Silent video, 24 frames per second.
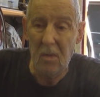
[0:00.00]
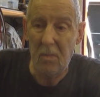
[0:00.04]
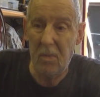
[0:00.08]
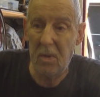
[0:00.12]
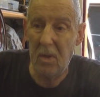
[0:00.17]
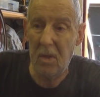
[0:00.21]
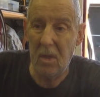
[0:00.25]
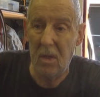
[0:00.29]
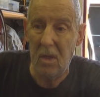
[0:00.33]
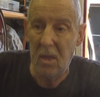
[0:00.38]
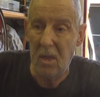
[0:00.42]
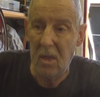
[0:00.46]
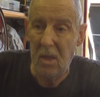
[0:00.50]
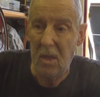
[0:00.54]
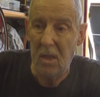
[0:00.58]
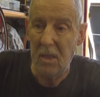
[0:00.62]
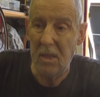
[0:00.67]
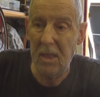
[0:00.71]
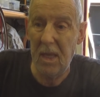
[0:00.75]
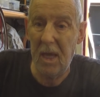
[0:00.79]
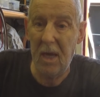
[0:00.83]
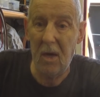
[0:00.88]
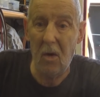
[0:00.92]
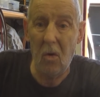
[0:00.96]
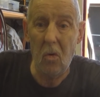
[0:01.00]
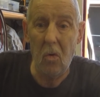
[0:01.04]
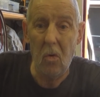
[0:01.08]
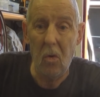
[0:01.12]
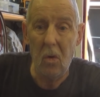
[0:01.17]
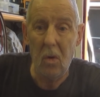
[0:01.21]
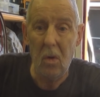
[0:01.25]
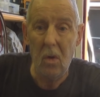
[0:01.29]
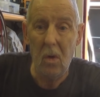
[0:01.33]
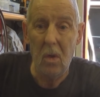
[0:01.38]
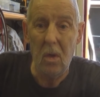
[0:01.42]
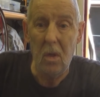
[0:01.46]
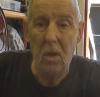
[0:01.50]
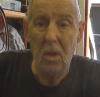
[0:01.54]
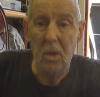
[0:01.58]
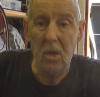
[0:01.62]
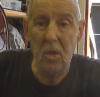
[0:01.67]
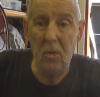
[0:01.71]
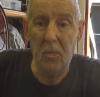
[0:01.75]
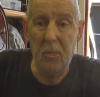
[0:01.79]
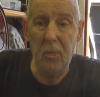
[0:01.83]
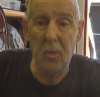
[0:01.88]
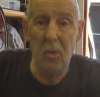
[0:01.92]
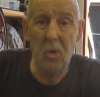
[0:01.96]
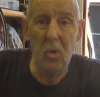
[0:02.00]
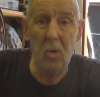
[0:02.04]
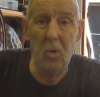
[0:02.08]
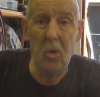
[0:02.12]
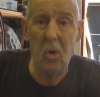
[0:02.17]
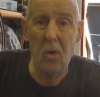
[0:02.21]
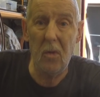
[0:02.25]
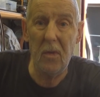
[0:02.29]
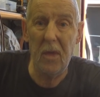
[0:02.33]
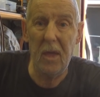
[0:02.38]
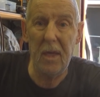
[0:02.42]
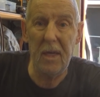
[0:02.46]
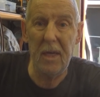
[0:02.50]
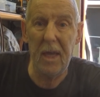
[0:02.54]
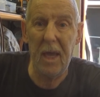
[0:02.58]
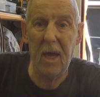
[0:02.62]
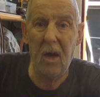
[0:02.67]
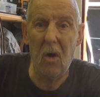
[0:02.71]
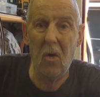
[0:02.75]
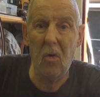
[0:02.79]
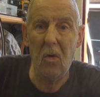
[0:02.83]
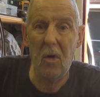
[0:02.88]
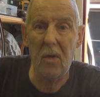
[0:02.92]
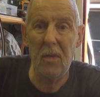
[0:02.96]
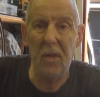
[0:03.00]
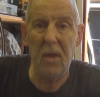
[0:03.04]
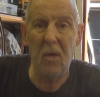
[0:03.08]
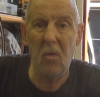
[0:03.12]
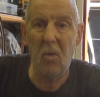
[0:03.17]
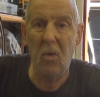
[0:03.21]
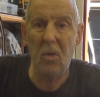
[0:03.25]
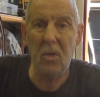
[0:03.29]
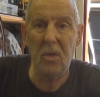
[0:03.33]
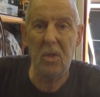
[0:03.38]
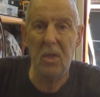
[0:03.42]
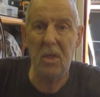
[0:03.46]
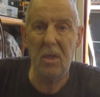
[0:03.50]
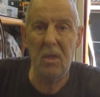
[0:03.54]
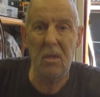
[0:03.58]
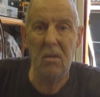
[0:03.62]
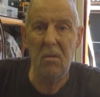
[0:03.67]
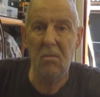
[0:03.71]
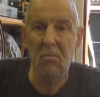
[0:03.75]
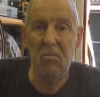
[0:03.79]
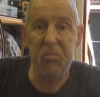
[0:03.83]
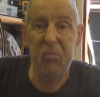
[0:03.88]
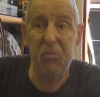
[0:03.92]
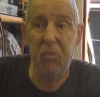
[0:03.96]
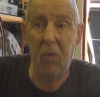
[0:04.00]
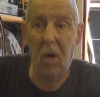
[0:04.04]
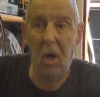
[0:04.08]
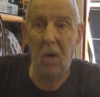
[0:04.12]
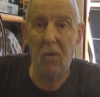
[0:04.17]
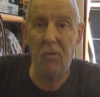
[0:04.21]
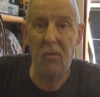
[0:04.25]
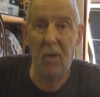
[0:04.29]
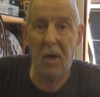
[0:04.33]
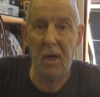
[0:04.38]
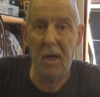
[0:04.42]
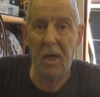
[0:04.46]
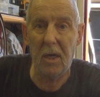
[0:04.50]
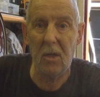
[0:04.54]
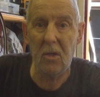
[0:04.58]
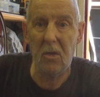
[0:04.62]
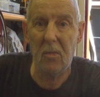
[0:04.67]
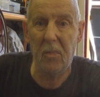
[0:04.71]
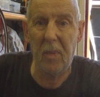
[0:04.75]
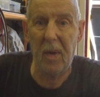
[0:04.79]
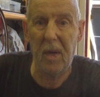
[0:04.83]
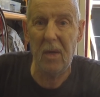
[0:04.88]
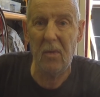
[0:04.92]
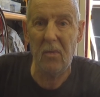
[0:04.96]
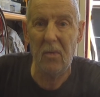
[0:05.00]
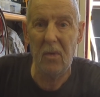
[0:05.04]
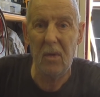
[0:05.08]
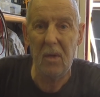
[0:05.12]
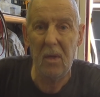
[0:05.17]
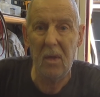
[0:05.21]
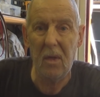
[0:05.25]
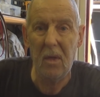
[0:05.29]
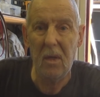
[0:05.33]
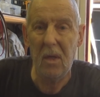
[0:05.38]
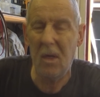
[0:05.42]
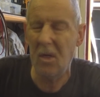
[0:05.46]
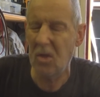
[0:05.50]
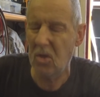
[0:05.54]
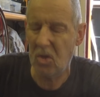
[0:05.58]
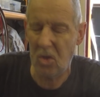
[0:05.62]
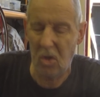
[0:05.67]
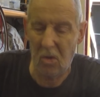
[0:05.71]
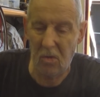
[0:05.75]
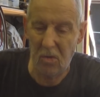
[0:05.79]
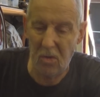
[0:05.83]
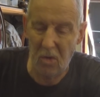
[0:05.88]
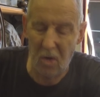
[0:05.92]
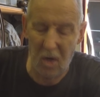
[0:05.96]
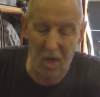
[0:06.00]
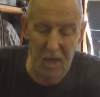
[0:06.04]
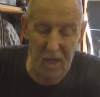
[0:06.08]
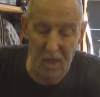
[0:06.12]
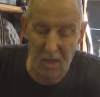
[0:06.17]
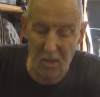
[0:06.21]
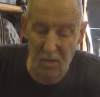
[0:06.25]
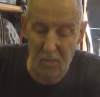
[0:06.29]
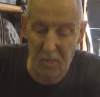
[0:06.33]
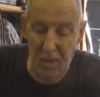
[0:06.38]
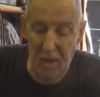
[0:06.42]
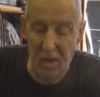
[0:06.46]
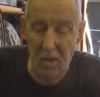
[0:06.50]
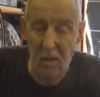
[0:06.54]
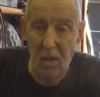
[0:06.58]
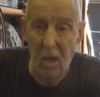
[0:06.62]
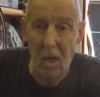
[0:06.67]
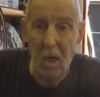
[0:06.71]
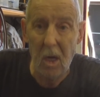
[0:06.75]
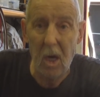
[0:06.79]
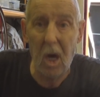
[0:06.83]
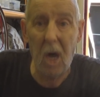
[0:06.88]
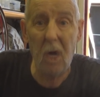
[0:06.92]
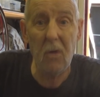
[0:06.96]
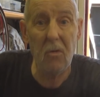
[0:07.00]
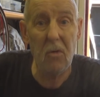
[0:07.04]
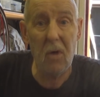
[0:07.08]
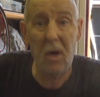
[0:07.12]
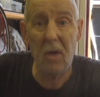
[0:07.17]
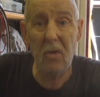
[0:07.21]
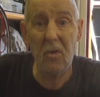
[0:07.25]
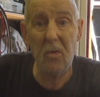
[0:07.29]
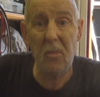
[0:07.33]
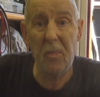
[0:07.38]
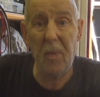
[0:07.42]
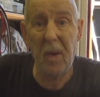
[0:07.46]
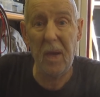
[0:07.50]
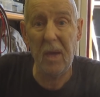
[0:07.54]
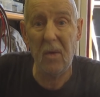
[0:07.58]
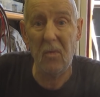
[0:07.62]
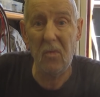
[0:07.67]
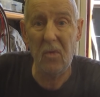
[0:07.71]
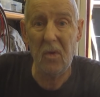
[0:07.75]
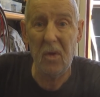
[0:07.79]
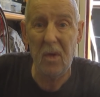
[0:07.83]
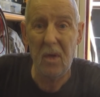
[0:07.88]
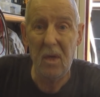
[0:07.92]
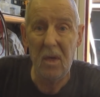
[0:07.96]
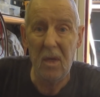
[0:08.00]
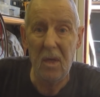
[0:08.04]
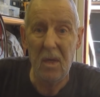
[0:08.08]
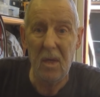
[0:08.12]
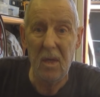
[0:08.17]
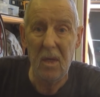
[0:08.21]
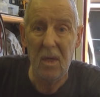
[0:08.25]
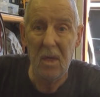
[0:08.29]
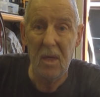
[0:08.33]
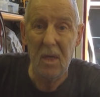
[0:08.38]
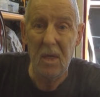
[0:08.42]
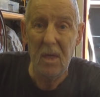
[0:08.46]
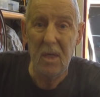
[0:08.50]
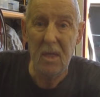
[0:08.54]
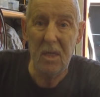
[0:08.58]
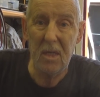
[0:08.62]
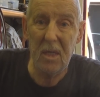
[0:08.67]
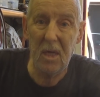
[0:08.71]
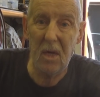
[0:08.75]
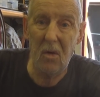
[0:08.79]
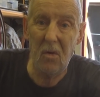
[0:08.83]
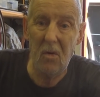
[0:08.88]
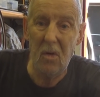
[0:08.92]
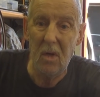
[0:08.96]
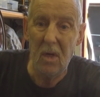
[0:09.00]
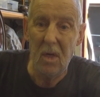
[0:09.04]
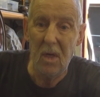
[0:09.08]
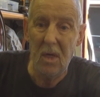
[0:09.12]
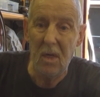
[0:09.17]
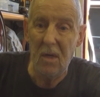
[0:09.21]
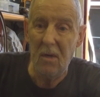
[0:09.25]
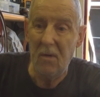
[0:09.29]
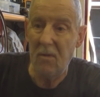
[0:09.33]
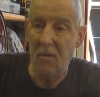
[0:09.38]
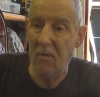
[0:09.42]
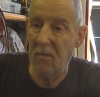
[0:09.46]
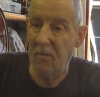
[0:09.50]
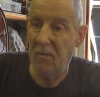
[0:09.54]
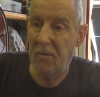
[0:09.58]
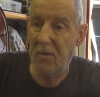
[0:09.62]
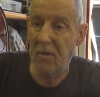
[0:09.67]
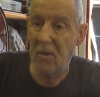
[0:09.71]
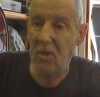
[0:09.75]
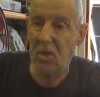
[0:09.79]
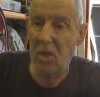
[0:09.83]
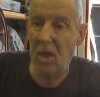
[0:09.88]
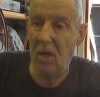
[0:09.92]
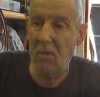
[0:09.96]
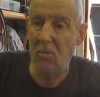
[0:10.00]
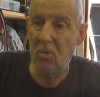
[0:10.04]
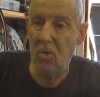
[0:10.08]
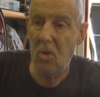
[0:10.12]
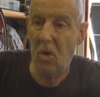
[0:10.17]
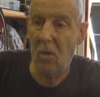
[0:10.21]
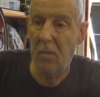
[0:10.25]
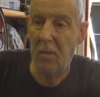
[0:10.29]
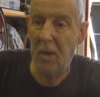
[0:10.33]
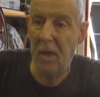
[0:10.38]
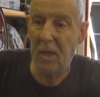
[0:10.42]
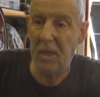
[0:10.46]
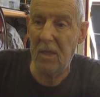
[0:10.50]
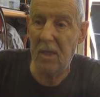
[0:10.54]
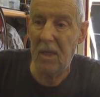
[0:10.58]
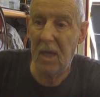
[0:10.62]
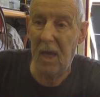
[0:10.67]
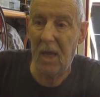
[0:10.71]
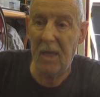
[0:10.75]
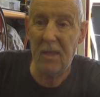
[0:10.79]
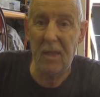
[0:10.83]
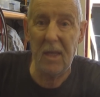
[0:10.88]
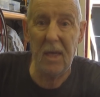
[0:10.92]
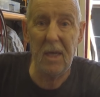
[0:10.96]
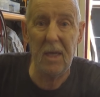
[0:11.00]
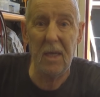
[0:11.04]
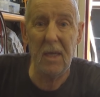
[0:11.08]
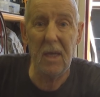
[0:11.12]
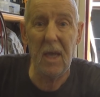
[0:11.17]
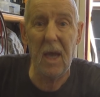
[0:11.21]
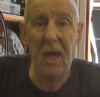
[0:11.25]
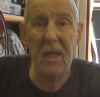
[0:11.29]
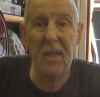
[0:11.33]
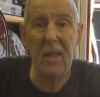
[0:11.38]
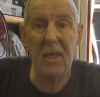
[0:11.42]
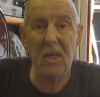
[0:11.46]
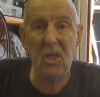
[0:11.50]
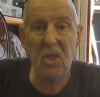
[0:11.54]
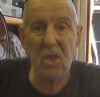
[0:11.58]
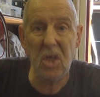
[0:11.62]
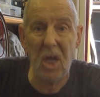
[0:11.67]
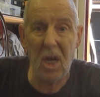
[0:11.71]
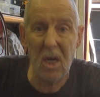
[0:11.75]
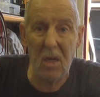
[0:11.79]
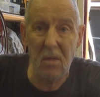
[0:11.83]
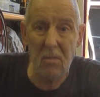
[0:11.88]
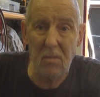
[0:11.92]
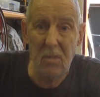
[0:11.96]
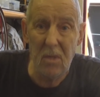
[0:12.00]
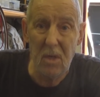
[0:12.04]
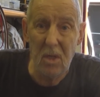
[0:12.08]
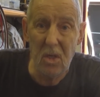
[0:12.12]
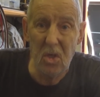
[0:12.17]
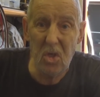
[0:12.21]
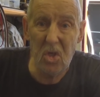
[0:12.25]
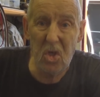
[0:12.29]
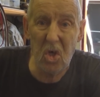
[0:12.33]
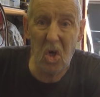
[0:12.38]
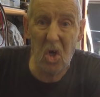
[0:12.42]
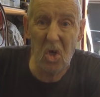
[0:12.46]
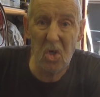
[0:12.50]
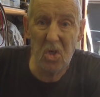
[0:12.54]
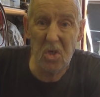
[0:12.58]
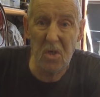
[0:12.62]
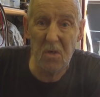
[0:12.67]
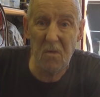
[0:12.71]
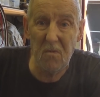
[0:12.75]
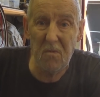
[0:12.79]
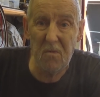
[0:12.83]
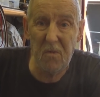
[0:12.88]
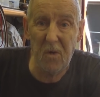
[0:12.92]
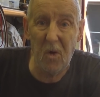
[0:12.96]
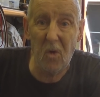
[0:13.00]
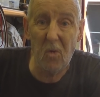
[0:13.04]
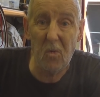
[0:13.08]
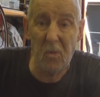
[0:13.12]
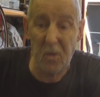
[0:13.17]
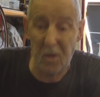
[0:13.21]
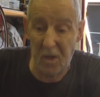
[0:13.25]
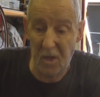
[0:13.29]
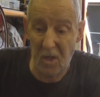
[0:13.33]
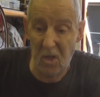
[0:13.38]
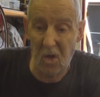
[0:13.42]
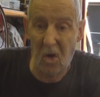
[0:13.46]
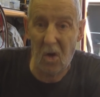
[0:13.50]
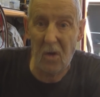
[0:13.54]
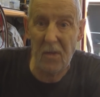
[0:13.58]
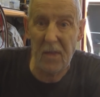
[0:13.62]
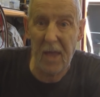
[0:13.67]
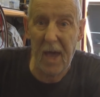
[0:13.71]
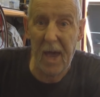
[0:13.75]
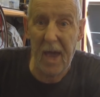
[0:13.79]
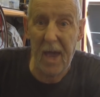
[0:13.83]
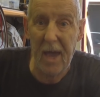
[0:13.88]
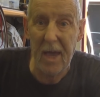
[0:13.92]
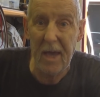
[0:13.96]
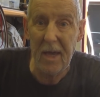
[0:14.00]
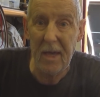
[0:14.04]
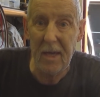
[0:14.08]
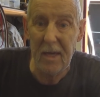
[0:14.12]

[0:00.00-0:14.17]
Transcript: But now, you look on there now and they're wanting over £800. Sorry, not £800, over £100, you know, for the same job, and they sell them dirty and filthy like that.